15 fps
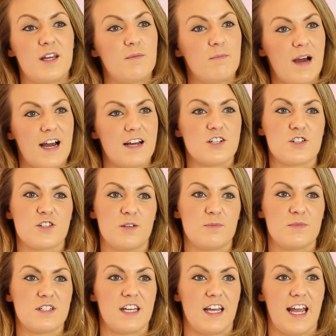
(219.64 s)
can match
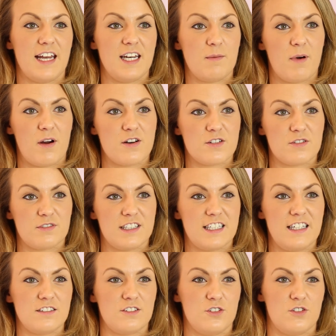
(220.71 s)
them to any parts of
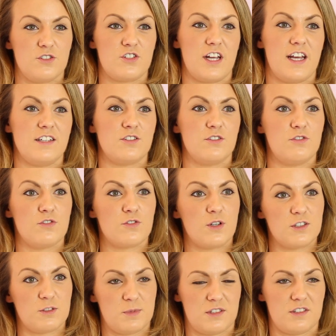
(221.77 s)
lace in your dress. If you've
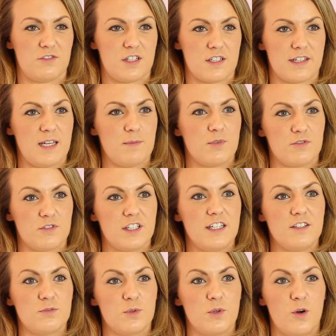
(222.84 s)
got a specific type of
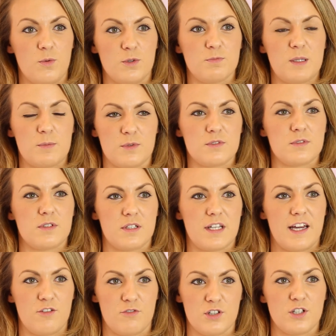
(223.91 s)
lace, we'll always be able to
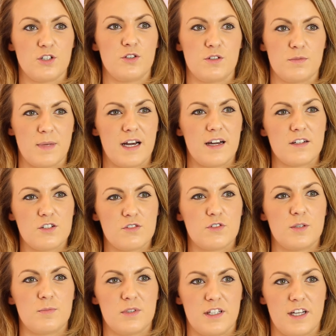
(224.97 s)
get a really good match
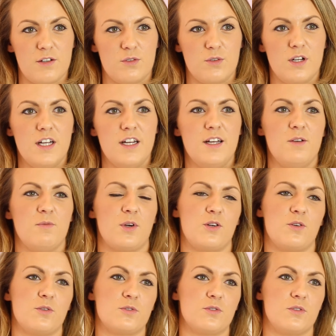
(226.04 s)
for a bolero. We
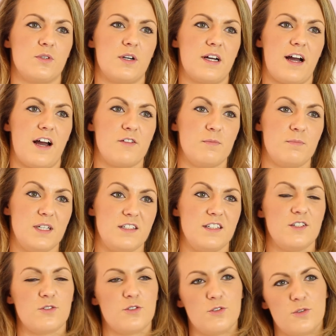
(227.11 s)
can also have it
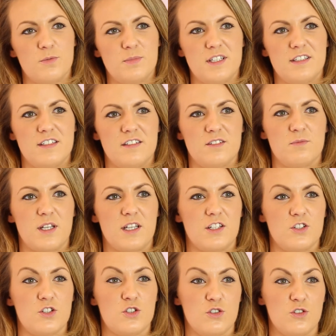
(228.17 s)
beaded or non-beaded, and we
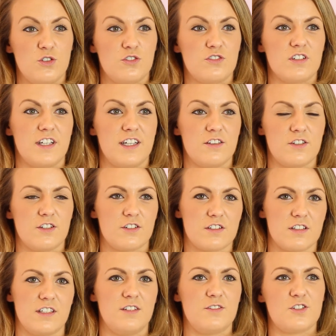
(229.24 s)
can choose the length of your
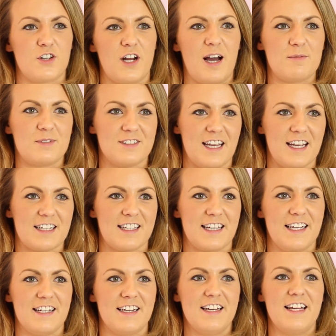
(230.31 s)
sleeves, straps,
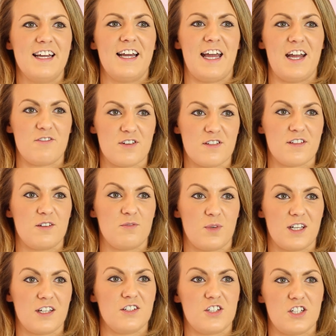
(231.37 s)
neckline, everything.
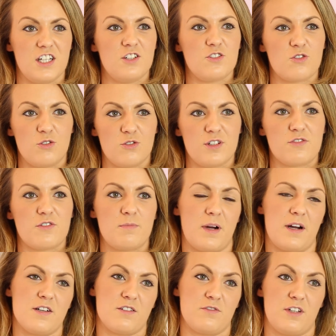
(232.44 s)
We can change all different
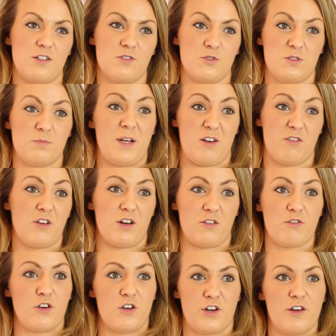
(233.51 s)
parts of it, so it's perfect
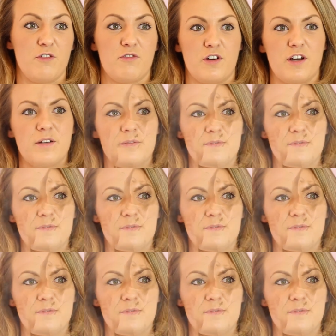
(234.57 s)
for your outfit.